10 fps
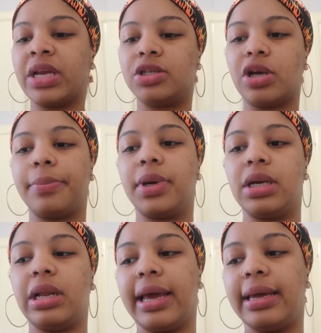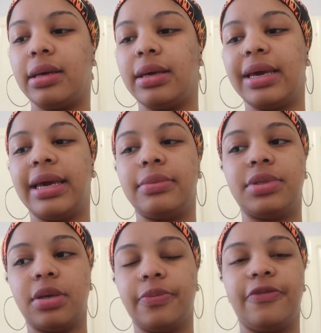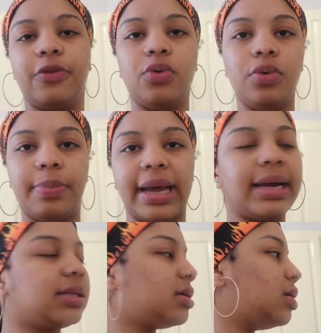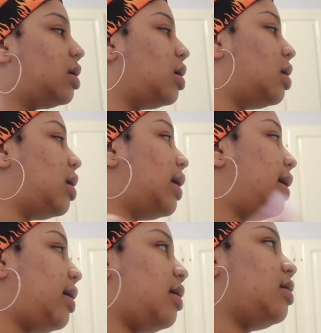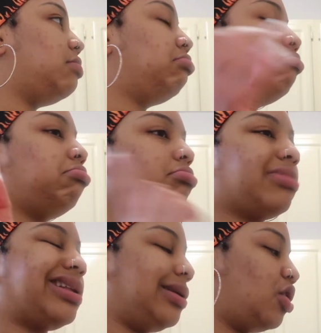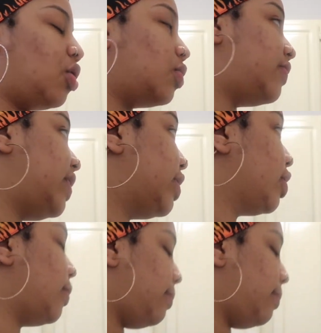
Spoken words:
So I'm gonna like get him some food packed and go over there.